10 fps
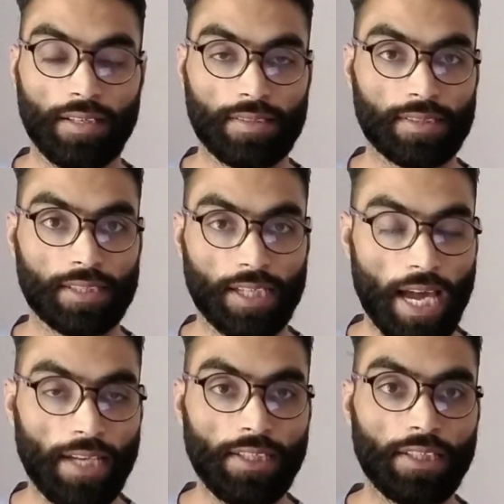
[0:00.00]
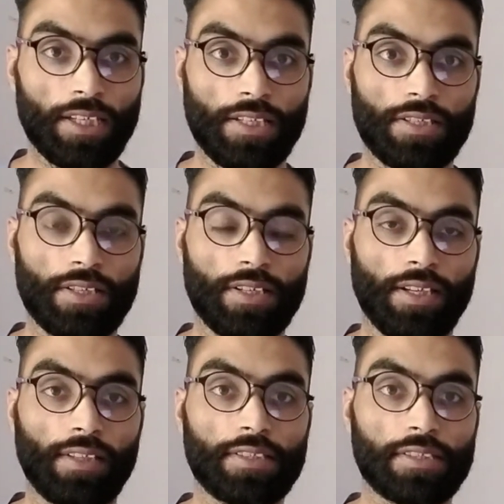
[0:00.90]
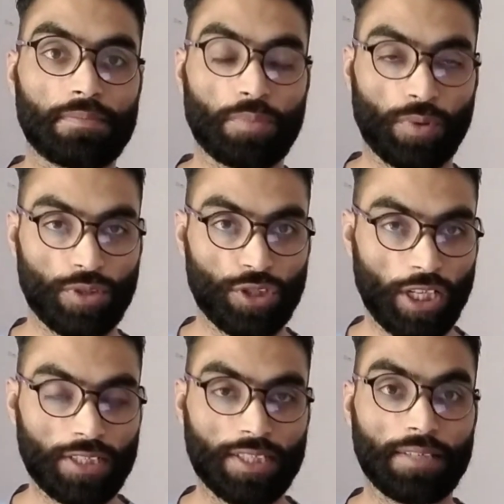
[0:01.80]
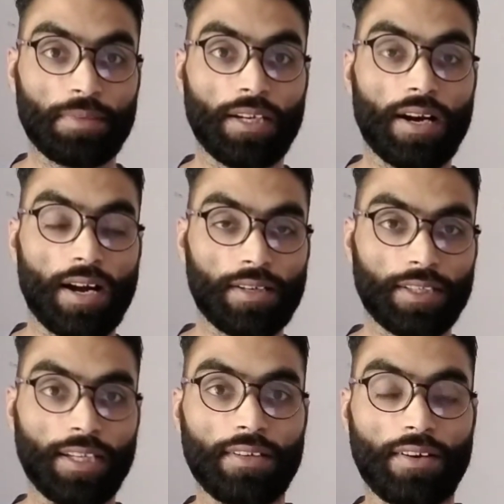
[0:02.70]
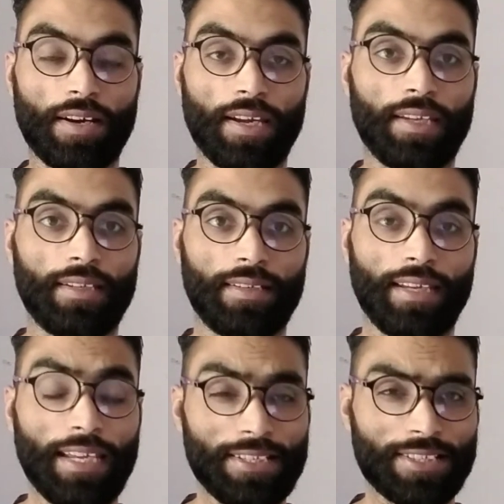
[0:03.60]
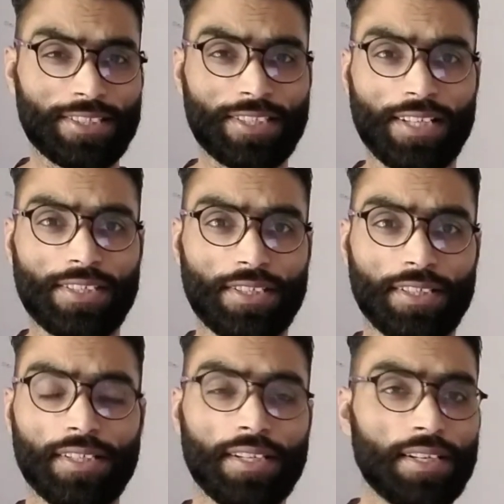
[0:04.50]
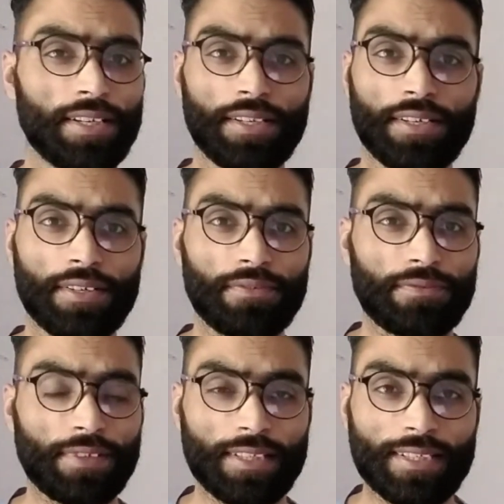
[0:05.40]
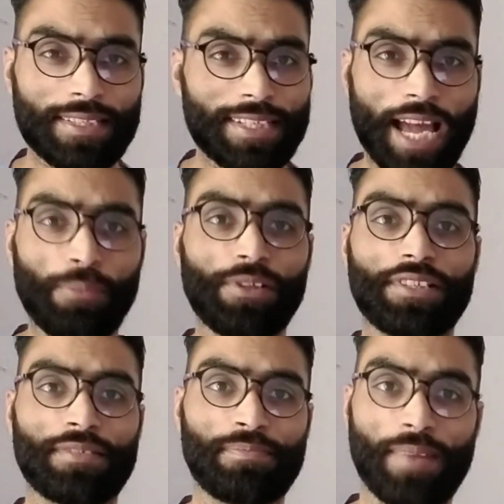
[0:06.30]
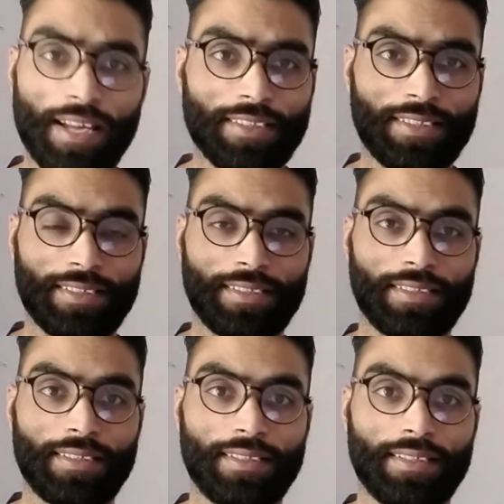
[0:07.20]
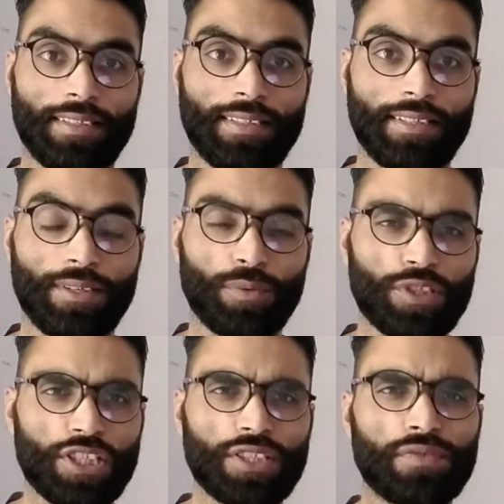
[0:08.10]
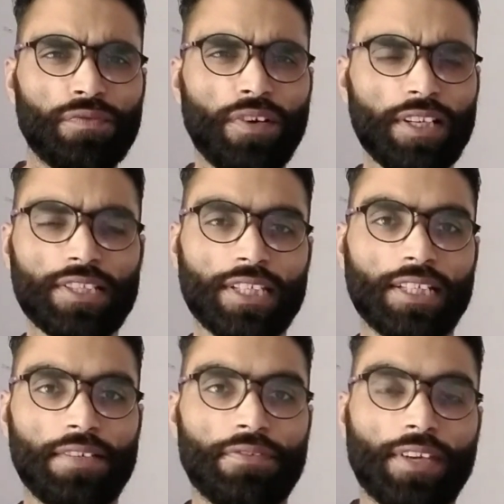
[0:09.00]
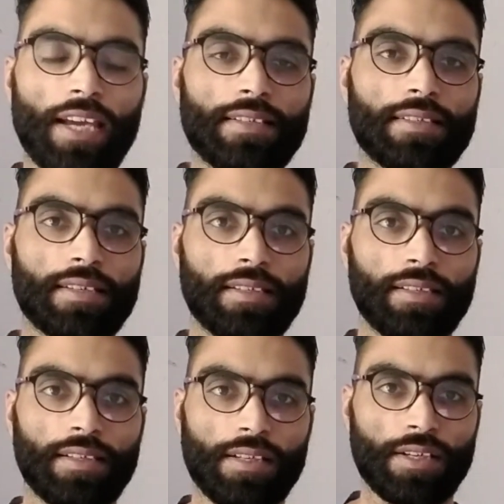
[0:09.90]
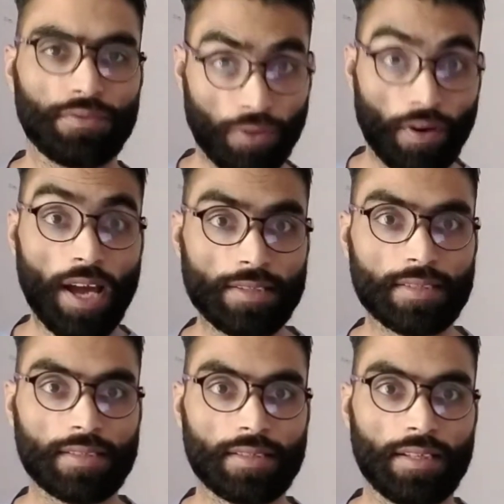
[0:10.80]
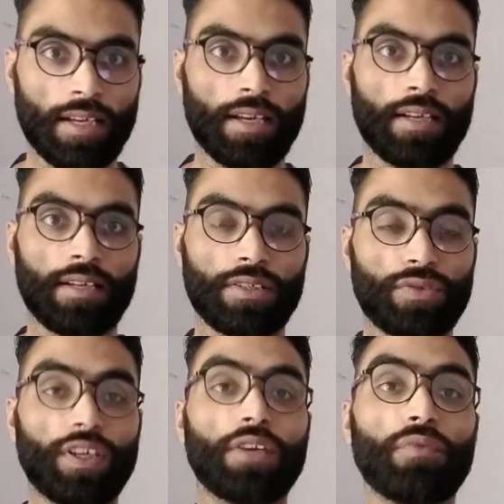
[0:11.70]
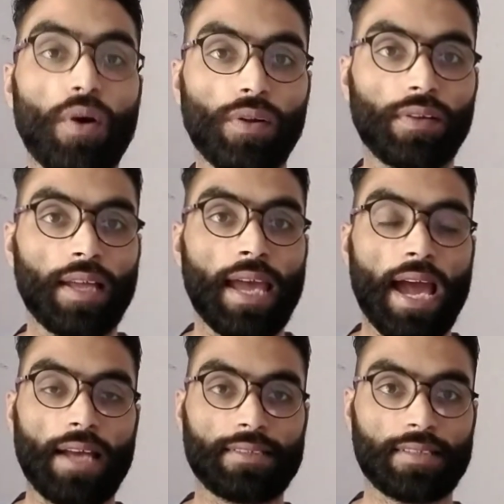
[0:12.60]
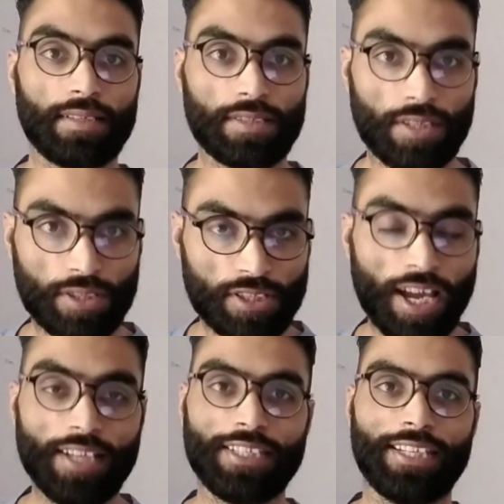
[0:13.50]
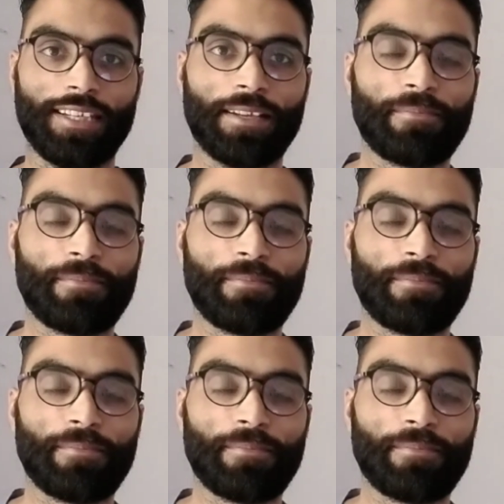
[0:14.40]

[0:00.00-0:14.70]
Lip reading: His caricature is projected by R.K. Narayan in such a fantabulous manner, which is very significant for us to evolve as a society,